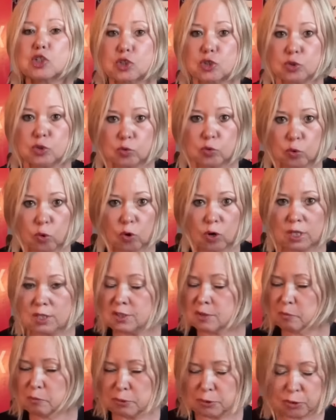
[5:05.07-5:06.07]
two
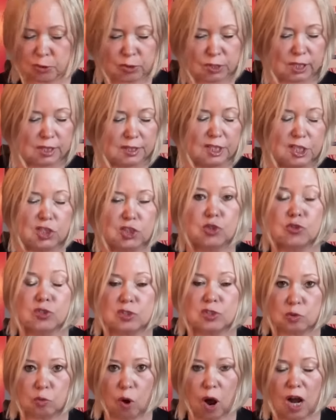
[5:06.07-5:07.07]
wars brutally to
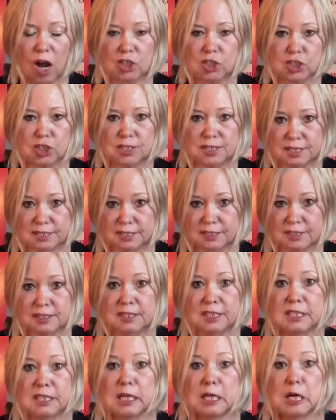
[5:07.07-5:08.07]
squash
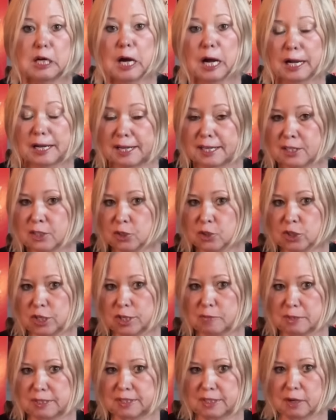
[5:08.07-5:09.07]
this uh,
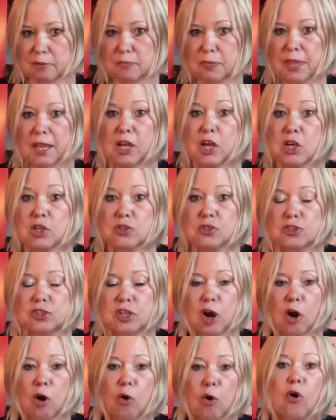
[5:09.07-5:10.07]
extremism.
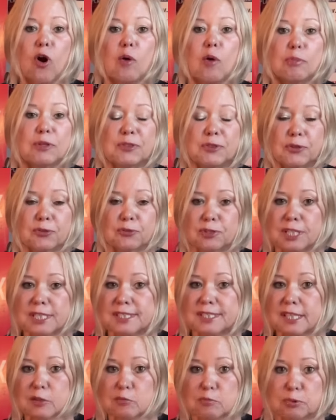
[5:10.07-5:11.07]
So, but the
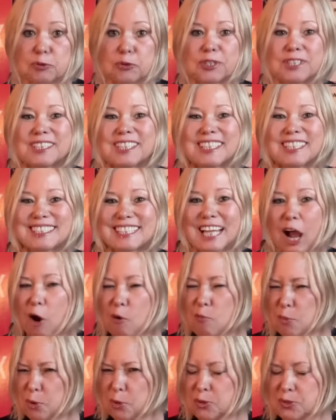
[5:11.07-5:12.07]
reason Putin is
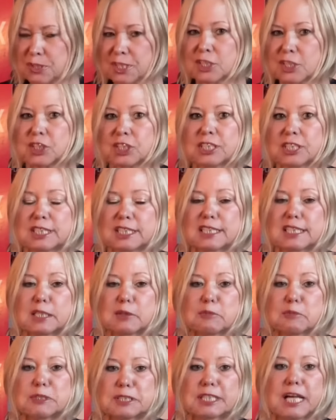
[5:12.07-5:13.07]
now positioning
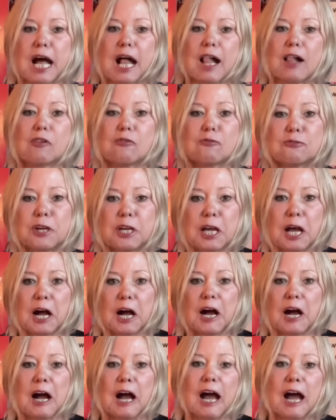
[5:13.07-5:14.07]
himself
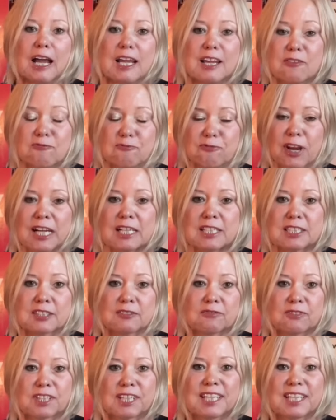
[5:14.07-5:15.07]
uh,
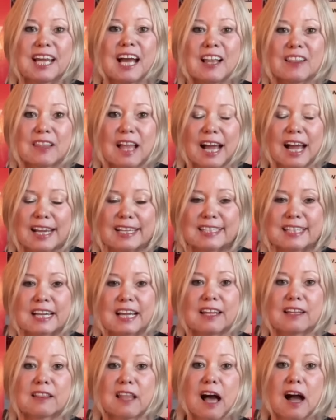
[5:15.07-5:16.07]
effectively aligned,
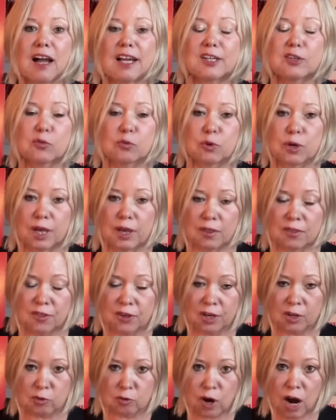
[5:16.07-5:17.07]
aligned
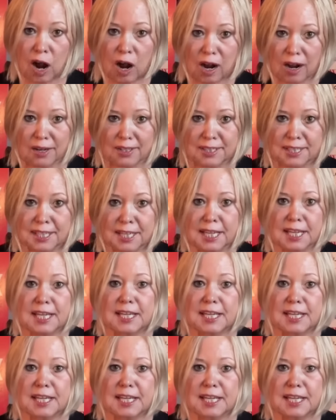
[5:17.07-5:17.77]
with Iran